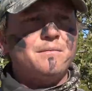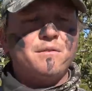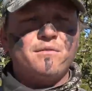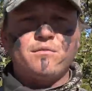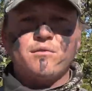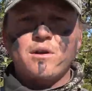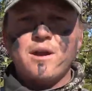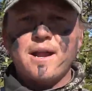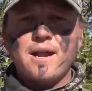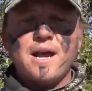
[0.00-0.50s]

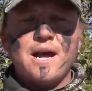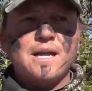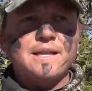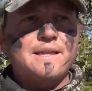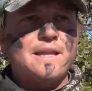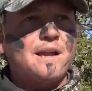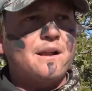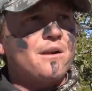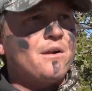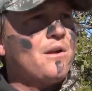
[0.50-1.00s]
before I
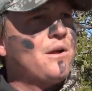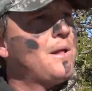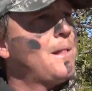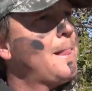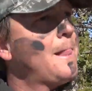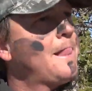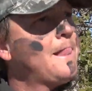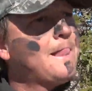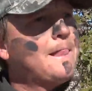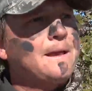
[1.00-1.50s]
got there,
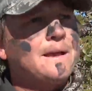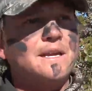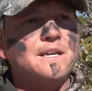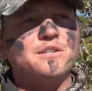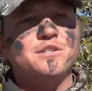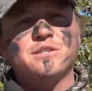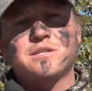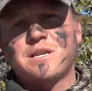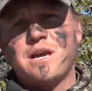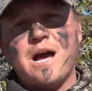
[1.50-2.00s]

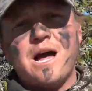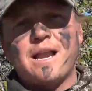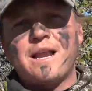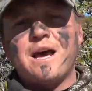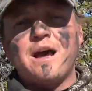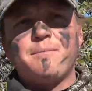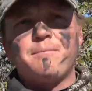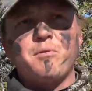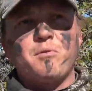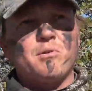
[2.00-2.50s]
he just got
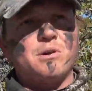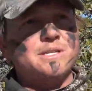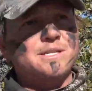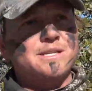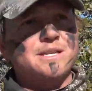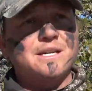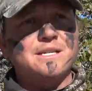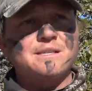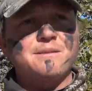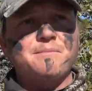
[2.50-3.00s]
up. It
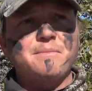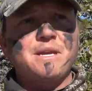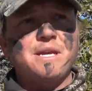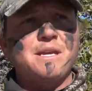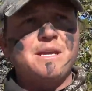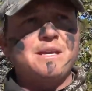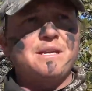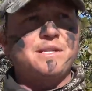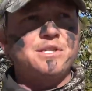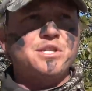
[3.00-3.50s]
wasn't because of
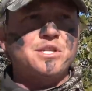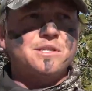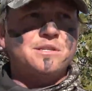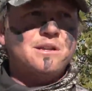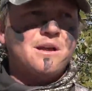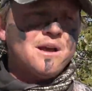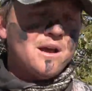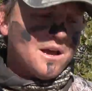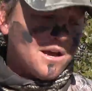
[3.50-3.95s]
me. He just